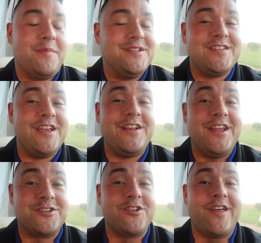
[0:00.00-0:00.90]
to be seeing
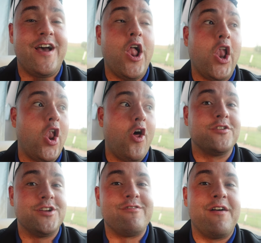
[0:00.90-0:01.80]
each other a
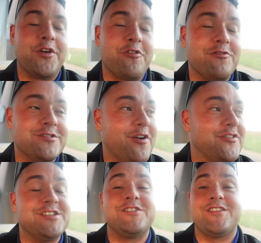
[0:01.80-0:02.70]
lot around the cruise,
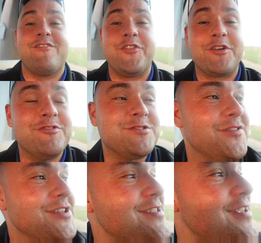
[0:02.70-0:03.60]
obviously because they're on the cruise with
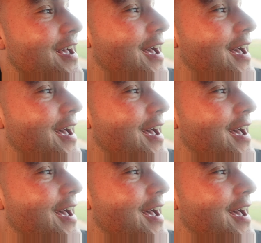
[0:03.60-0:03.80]
us.